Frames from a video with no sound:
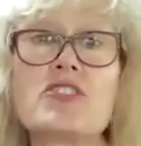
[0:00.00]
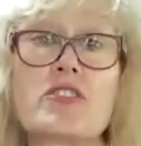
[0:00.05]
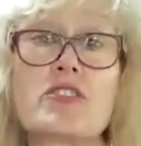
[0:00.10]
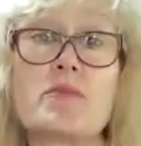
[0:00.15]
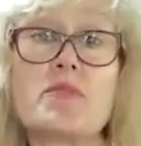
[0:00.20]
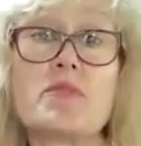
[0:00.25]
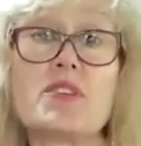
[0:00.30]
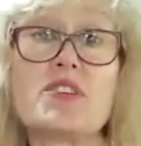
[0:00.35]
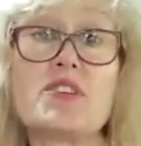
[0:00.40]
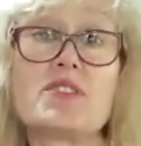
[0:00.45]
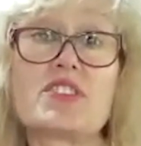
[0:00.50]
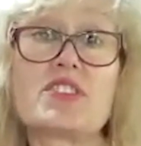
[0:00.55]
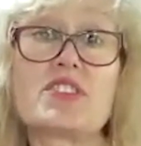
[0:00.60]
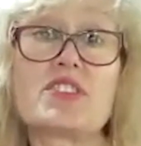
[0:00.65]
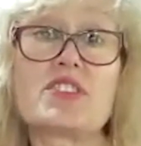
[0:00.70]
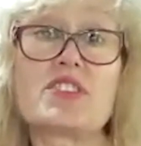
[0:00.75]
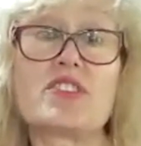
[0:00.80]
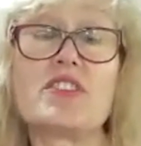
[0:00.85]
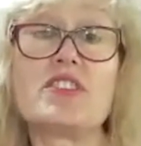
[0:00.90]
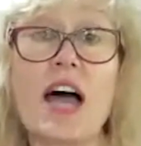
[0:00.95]

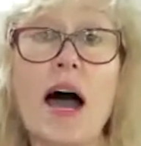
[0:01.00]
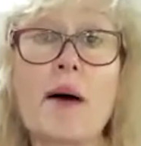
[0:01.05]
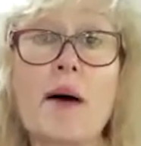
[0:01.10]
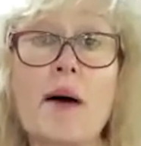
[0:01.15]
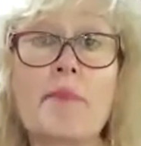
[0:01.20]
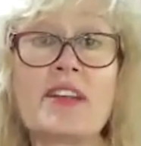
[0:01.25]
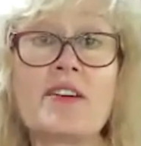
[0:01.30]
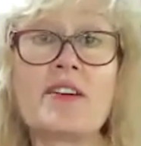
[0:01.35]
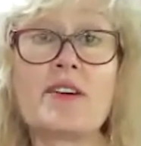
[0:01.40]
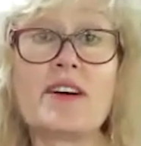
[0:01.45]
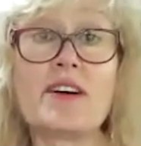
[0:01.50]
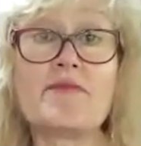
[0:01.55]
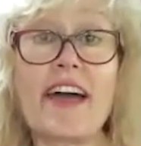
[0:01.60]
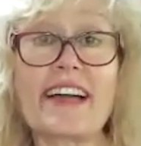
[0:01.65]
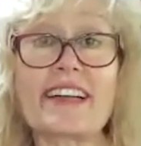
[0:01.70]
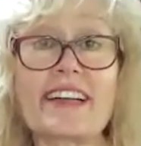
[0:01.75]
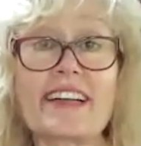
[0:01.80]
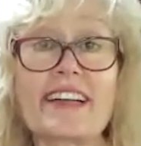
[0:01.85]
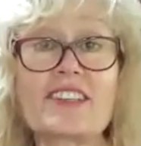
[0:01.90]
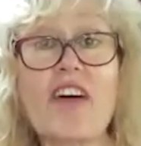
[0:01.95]
contributes to the domino
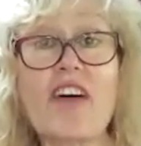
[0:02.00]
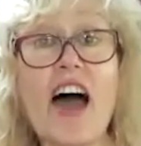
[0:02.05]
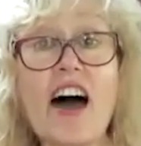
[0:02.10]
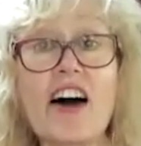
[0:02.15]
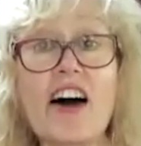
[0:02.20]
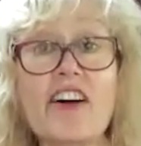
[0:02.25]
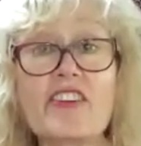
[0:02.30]
effect of